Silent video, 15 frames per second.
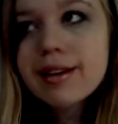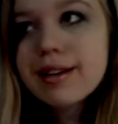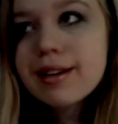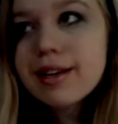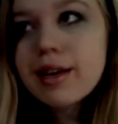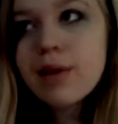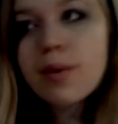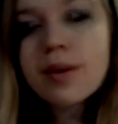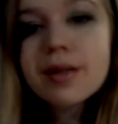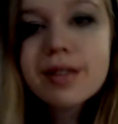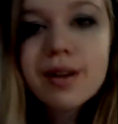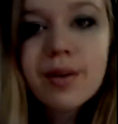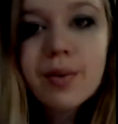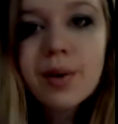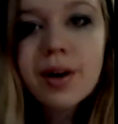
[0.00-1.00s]
it
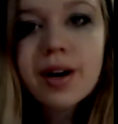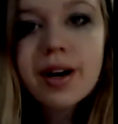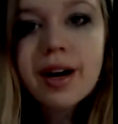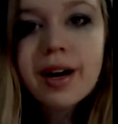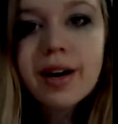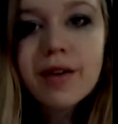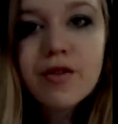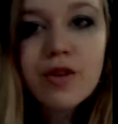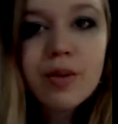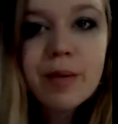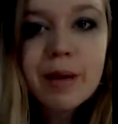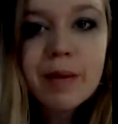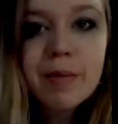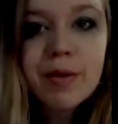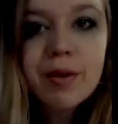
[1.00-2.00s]
wasn't working for
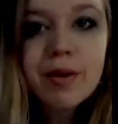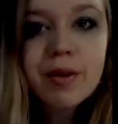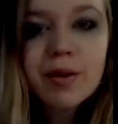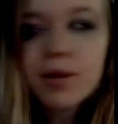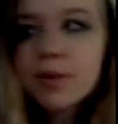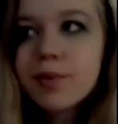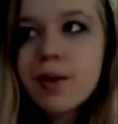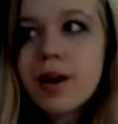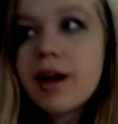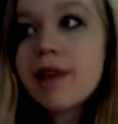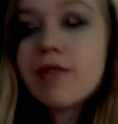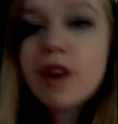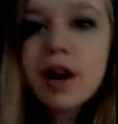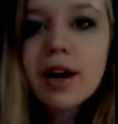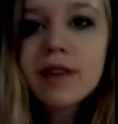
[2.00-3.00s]
people or
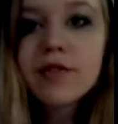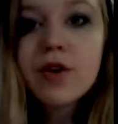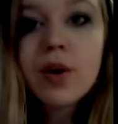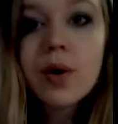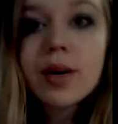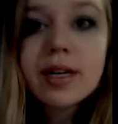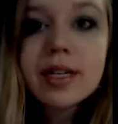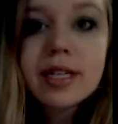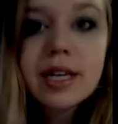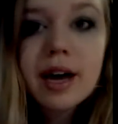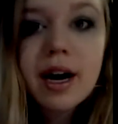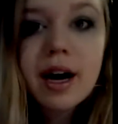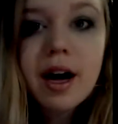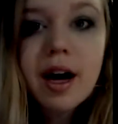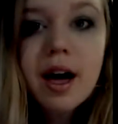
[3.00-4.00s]
whatever. I have no idea.
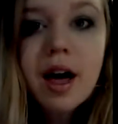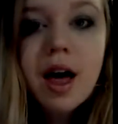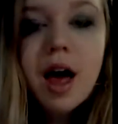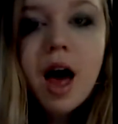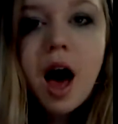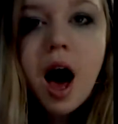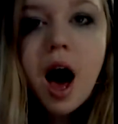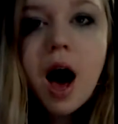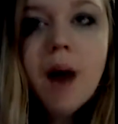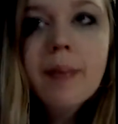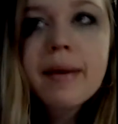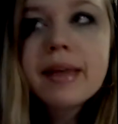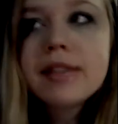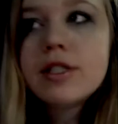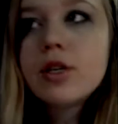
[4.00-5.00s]

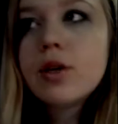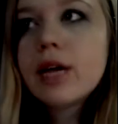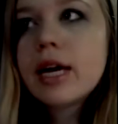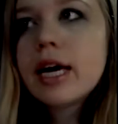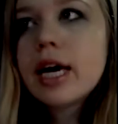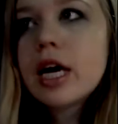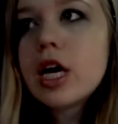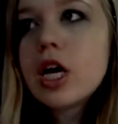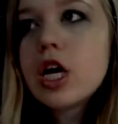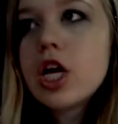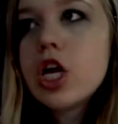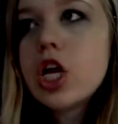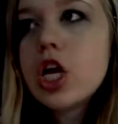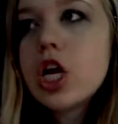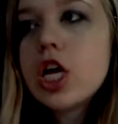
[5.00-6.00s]
And so like
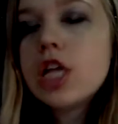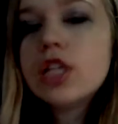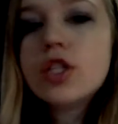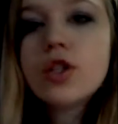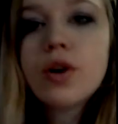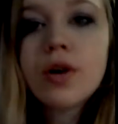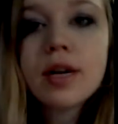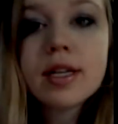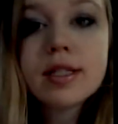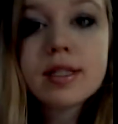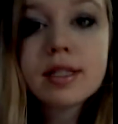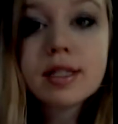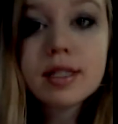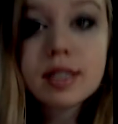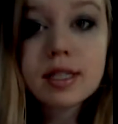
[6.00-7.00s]
in certain
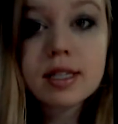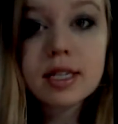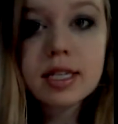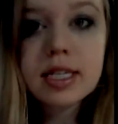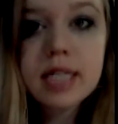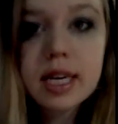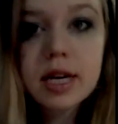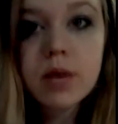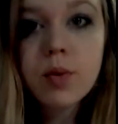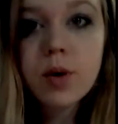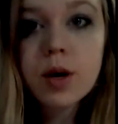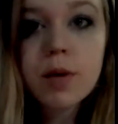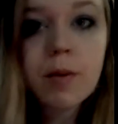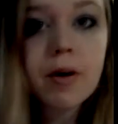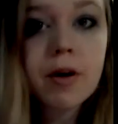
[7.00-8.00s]
instances it did
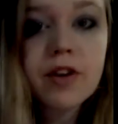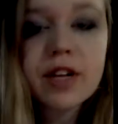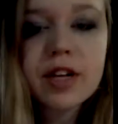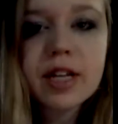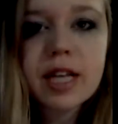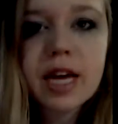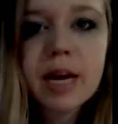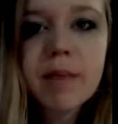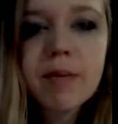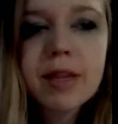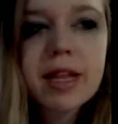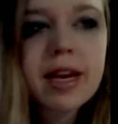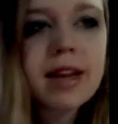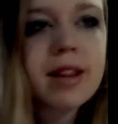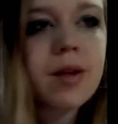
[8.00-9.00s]
work perfectly, but
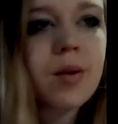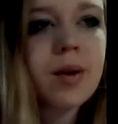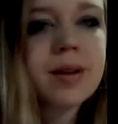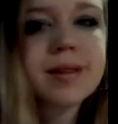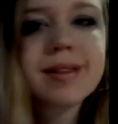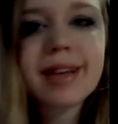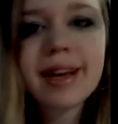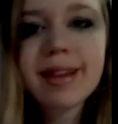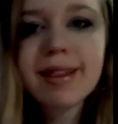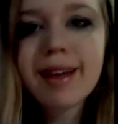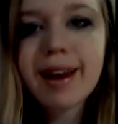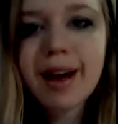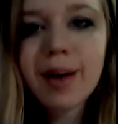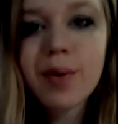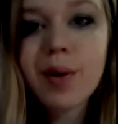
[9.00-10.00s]
then in the ones like
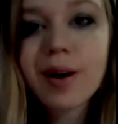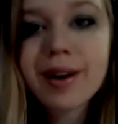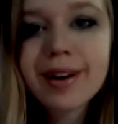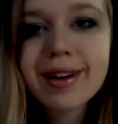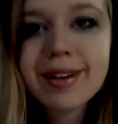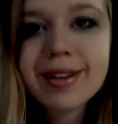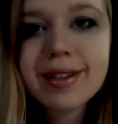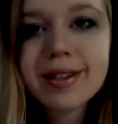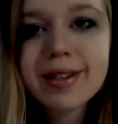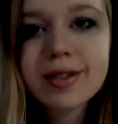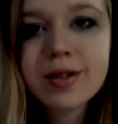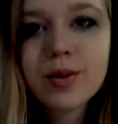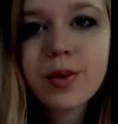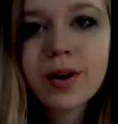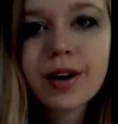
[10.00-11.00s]
that I wanted it
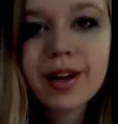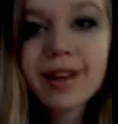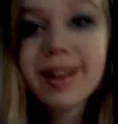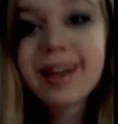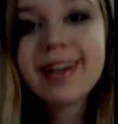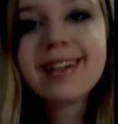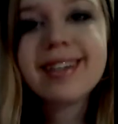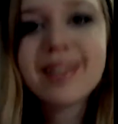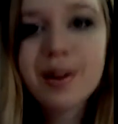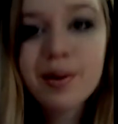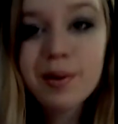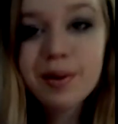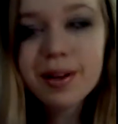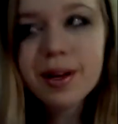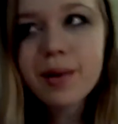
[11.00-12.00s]
to work, it like
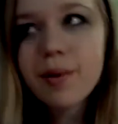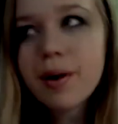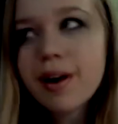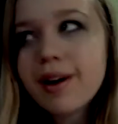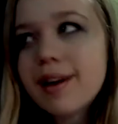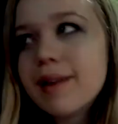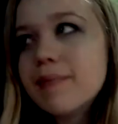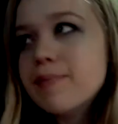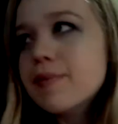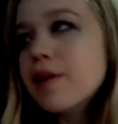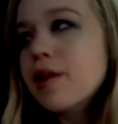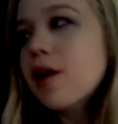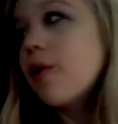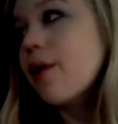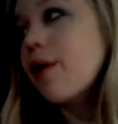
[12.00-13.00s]
didn't really work.
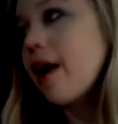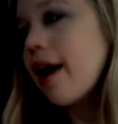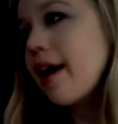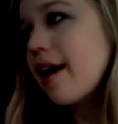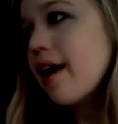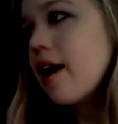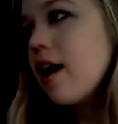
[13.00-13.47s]
Okay.